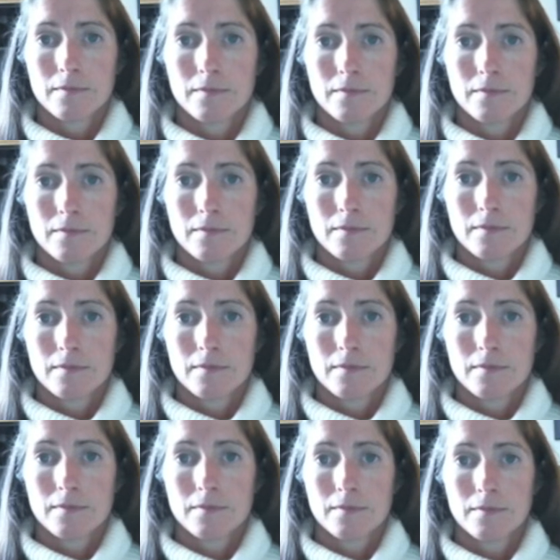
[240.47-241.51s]

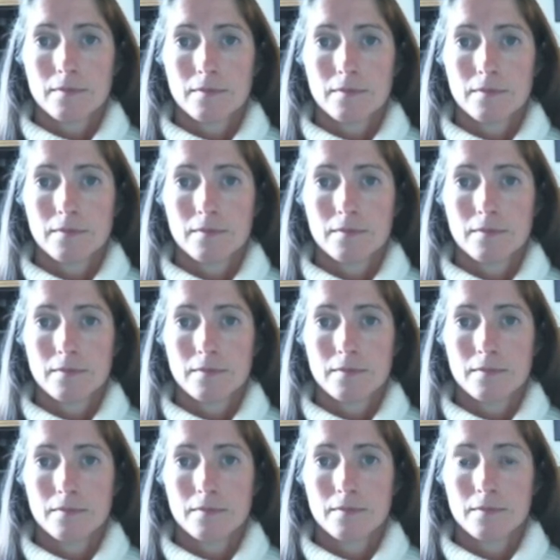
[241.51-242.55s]

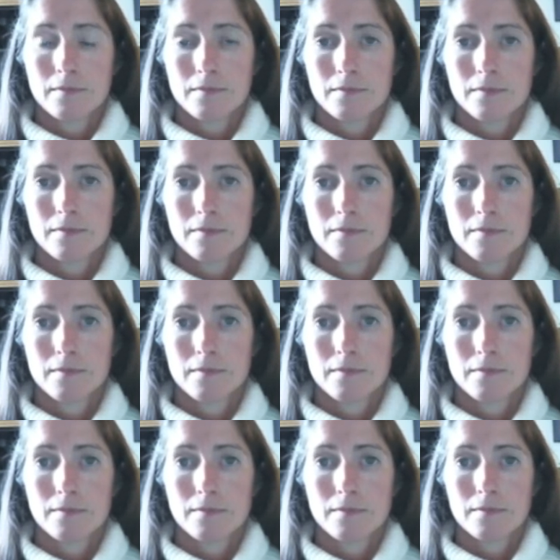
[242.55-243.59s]

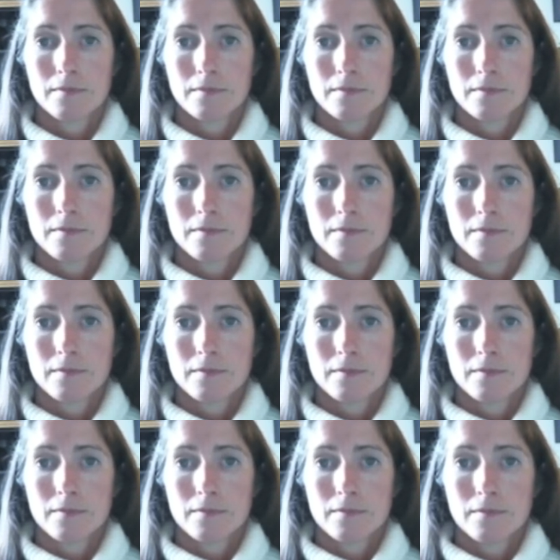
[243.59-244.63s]

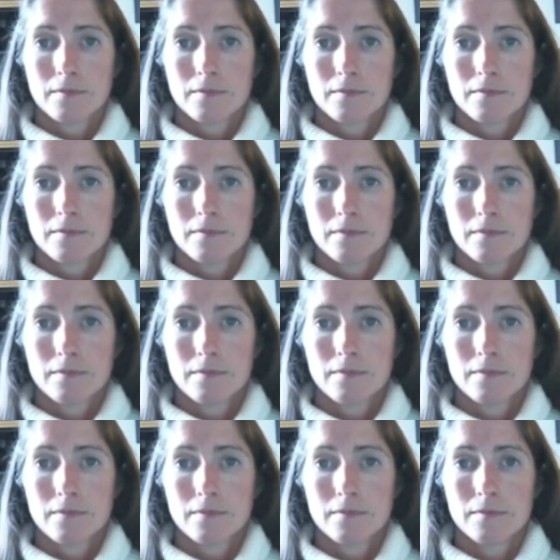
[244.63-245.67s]

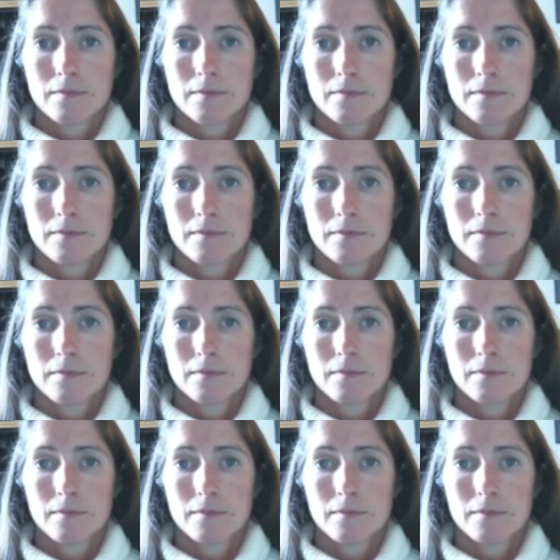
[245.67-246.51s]
(not speaking)